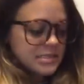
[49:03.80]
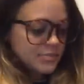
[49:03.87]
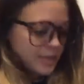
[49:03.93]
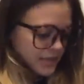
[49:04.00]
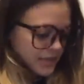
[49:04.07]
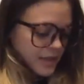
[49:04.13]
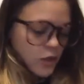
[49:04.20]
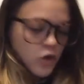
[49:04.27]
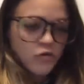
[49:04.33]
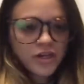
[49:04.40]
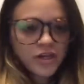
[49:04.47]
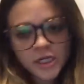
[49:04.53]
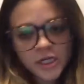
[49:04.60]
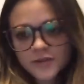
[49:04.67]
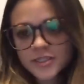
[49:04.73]
big thing over
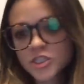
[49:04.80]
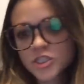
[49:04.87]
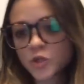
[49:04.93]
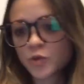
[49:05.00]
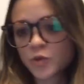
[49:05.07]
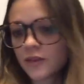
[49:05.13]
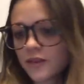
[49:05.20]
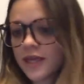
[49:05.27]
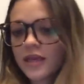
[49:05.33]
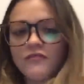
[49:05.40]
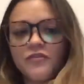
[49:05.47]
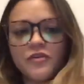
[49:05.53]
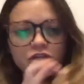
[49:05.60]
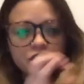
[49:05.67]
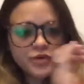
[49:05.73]
here, this will work. Like, if
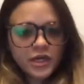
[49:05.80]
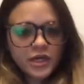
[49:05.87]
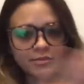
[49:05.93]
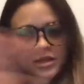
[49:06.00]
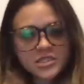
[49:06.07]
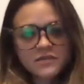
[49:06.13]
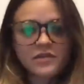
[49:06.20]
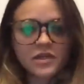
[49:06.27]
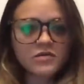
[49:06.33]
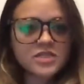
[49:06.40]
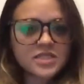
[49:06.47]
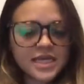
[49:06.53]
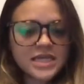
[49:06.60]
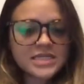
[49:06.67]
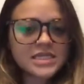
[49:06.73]
you're doing a bunch of those
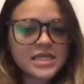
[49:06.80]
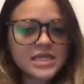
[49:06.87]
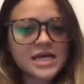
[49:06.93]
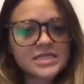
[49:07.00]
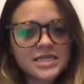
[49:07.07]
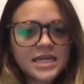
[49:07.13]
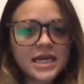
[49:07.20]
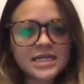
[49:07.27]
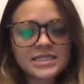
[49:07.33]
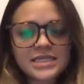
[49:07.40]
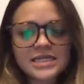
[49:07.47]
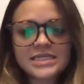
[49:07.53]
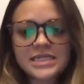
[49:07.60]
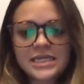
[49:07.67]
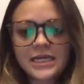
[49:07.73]
things and not staying
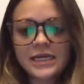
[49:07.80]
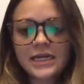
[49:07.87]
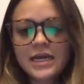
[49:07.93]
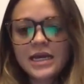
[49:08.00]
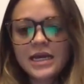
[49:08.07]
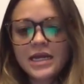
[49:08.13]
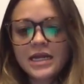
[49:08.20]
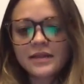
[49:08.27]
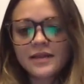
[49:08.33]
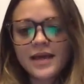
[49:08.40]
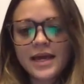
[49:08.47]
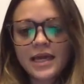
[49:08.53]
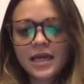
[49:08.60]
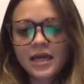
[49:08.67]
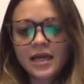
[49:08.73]
consistent,
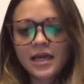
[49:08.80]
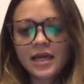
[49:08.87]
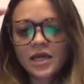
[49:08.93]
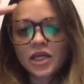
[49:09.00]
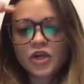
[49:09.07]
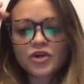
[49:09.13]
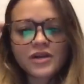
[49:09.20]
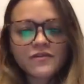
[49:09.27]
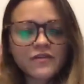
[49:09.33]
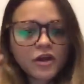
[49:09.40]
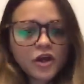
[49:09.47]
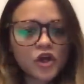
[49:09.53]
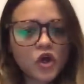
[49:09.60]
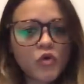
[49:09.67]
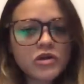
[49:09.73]
like you're never going
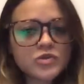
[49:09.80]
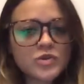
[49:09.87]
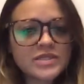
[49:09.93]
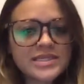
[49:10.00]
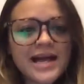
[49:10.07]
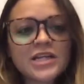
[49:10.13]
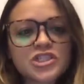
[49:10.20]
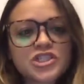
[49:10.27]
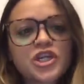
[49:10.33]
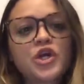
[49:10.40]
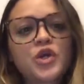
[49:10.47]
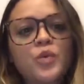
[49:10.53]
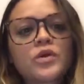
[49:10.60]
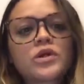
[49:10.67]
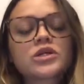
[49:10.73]
to know which one's actually going to
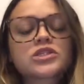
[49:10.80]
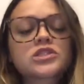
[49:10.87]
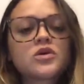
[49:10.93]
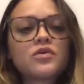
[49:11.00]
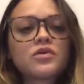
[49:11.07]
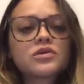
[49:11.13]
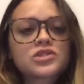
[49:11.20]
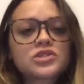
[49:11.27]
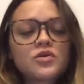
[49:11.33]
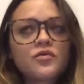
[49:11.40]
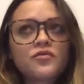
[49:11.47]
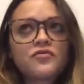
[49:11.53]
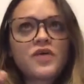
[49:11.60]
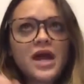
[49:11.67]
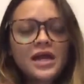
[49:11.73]
work. So, so
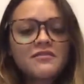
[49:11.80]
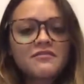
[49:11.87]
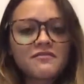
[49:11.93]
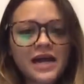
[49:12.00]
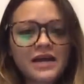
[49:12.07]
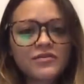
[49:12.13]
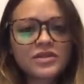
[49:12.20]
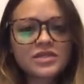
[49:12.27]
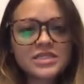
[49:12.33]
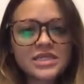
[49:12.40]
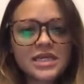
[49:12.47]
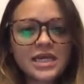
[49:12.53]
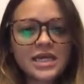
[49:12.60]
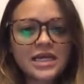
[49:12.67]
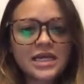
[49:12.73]
find five or six